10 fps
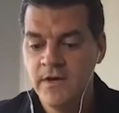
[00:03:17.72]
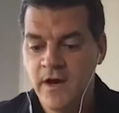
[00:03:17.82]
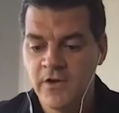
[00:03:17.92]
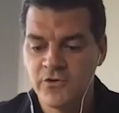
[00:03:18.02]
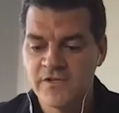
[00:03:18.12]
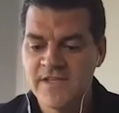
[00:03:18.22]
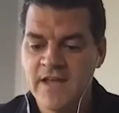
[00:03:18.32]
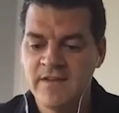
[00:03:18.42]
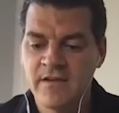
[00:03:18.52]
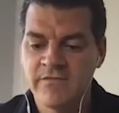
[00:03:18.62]

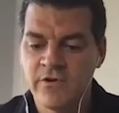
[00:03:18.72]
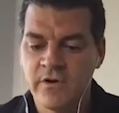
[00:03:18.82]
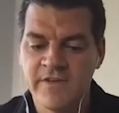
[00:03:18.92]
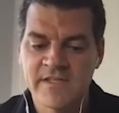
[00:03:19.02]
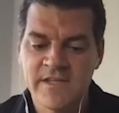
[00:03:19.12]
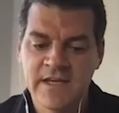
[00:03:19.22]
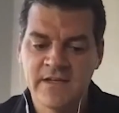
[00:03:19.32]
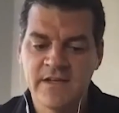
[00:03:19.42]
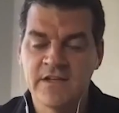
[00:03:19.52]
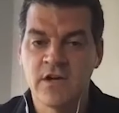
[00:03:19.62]
understanding for investing
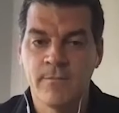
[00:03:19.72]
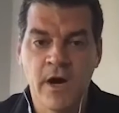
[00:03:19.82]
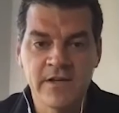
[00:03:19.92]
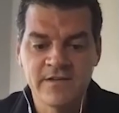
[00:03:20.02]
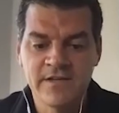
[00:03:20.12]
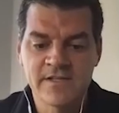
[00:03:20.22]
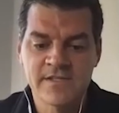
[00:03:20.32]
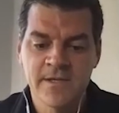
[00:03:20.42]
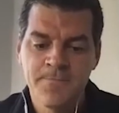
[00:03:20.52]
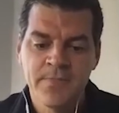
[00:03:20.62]
in
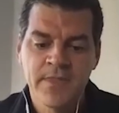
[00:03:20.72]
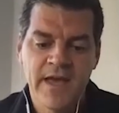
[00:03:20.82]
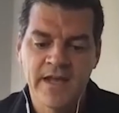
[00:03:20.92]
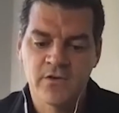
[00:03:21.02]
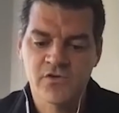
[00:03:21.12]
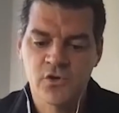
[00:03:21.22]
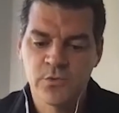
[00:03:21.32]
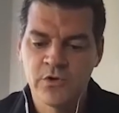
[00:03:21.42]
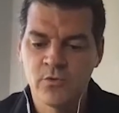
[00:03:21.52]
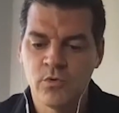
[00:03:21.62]
commodities and also
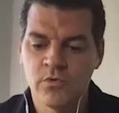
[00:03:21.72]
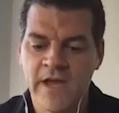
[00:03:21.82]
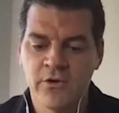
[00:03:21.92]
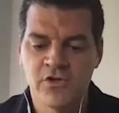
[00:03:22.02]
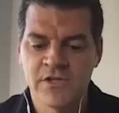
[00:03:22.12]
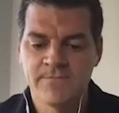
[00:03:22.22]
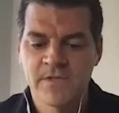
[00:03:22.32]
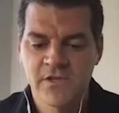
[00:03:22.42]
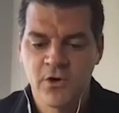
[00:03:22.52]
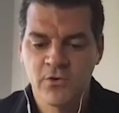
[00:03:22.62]
renewable energy.
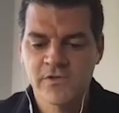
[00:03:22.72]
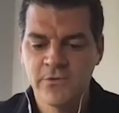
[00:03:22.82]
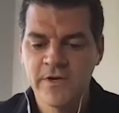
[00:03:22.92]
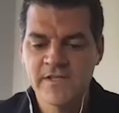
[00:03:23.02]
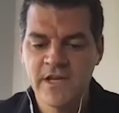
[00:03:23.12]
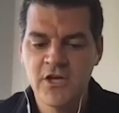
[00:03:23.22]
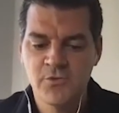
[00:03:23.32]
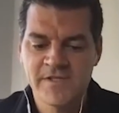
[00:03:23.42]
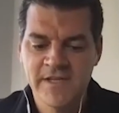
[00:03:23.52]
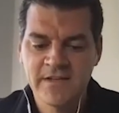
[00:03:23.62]
So it's an
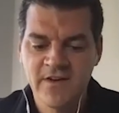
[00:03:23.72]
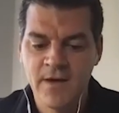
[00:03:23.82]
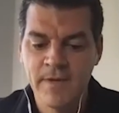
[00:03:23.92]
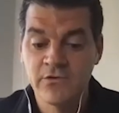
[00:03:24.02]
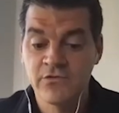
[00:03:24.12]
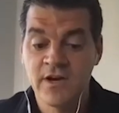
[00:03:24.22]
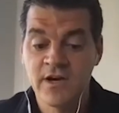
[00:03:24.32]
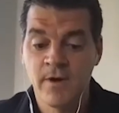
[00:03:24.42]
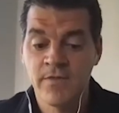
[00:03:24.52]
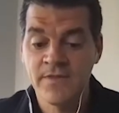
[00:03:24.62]
interesting timing to talk
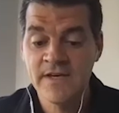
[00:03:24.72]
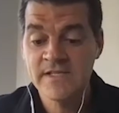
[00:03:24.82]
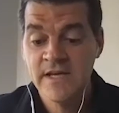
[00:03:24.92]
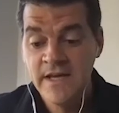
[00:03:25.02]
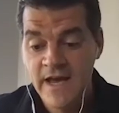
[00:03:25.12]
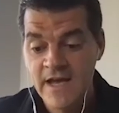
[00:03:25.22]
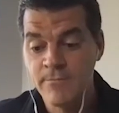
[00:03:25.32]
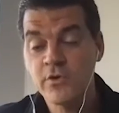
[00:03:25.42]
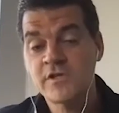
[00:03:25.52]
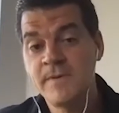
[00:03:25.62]
about this, and
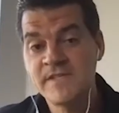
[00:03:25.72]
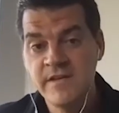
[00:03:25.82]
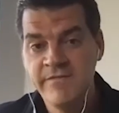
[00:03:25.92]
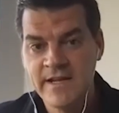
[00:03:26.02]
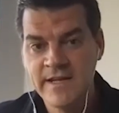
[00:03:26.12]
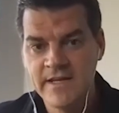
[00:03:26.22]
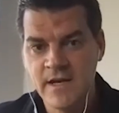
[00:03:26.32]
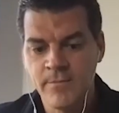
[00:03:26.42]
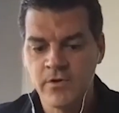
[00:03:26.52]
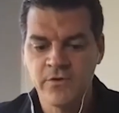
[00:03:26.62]
more specifically
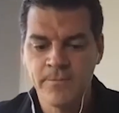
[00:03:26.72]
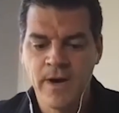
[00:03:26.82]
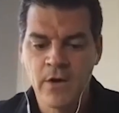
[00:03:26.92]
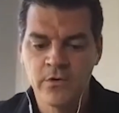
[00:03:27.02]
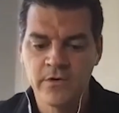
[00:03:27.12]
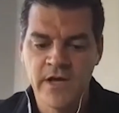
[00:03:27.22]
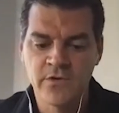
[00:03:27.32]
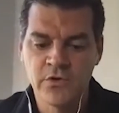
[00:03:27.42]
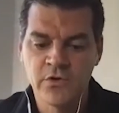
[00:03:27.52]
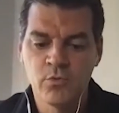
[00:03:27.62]
about the power and
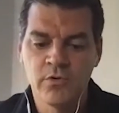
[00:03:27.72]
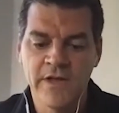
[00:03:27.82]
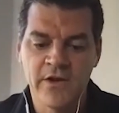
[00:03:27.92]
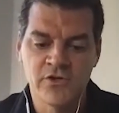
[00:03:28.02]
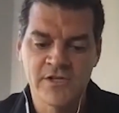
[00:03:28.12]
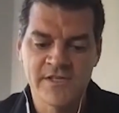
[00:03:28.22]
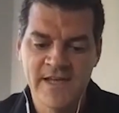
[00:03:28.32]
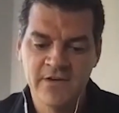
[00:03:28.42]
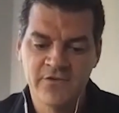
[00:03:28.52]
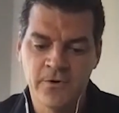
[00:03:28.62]
renewable energy
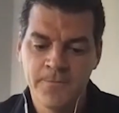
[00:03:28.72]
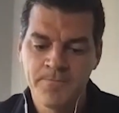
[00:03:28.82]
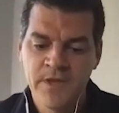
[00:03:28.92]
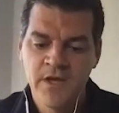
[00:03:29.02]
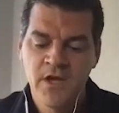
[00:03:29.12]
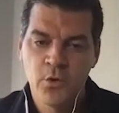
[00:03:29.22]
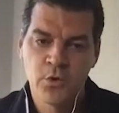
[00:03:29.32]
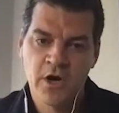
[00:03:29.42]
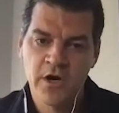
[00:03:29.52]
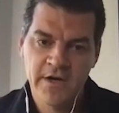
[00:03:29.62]
sector.
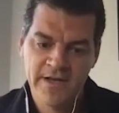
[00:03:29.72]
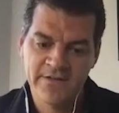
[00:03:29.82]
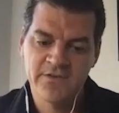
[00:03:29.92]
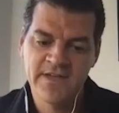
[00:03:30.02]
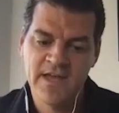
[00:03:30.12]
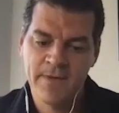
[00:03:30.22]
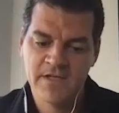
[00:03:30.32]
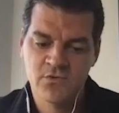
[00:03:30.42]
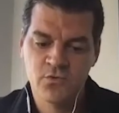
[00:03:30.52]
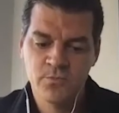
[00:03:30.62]
We are at the
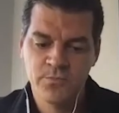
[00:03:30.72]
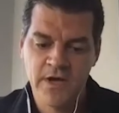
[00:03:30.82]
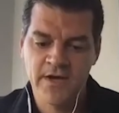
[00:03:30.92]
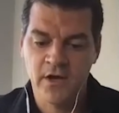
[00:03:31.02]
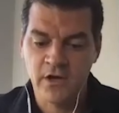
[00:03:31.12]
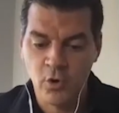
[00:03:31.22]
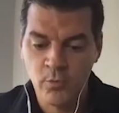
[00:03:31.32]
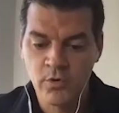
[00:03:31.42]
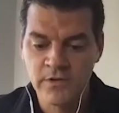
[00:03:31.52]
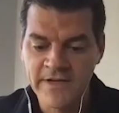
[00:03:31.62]
TMX group, a
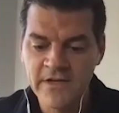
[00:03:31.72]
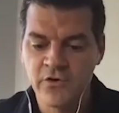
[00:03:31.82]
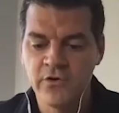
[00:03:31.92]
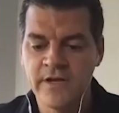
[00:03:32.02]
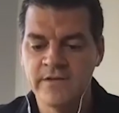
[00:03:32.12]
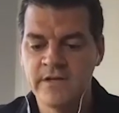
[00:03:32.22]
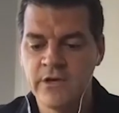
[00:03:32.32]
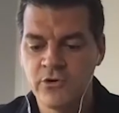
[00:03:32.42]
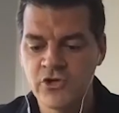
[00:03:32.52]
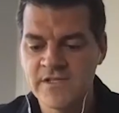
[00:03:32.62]
global leader in the
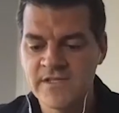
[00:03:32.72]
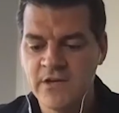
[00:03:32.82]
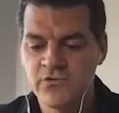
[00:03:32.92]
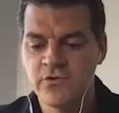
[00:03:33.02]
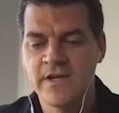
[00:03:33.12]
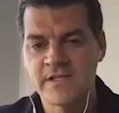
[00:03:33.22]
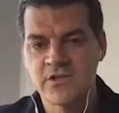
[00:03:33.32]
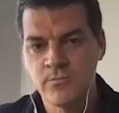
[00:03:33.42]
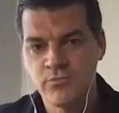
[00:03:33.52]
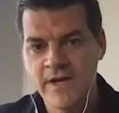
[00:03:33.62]
energy sector that is
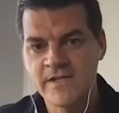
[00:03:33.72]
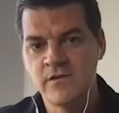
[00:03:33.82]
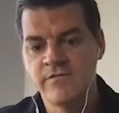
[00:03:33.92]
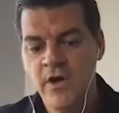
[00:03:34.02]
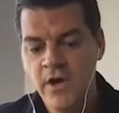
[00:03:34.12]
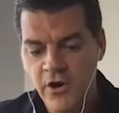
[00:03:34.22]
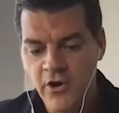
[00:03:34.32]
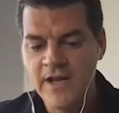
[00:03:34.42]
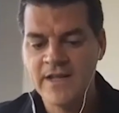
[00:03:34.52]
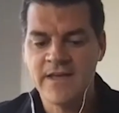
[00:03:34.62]
comprised of
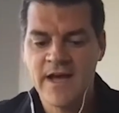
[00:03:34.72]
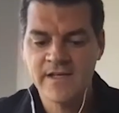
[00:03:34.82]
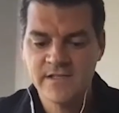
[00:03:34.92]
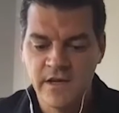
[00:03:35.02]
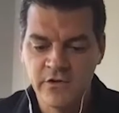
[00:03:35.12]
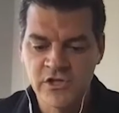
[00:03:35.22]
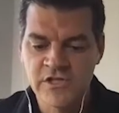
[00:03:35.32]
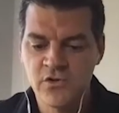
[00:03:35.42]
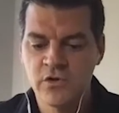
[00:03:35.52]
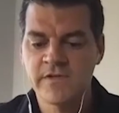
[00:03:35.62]
oil and gas, energy
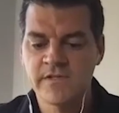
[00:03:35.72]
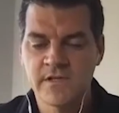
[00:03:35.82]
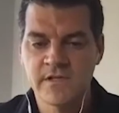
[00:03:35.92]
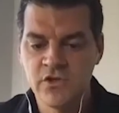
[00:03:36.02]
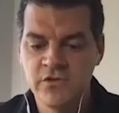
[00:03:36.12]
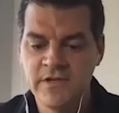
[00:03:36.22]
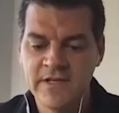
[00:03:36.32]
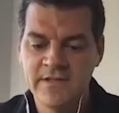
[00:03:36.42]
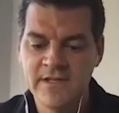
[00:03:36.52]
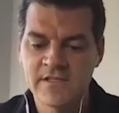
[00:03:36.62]
services,
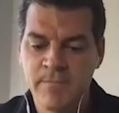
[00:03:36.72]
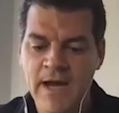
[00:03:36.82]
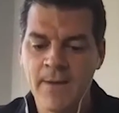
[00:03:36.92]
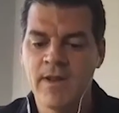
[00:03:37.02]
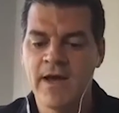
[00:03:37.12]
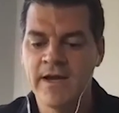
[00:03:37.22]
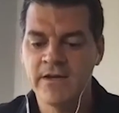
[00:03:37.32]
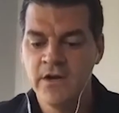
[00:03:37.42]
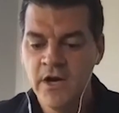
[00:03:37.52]
utilities, pipeline,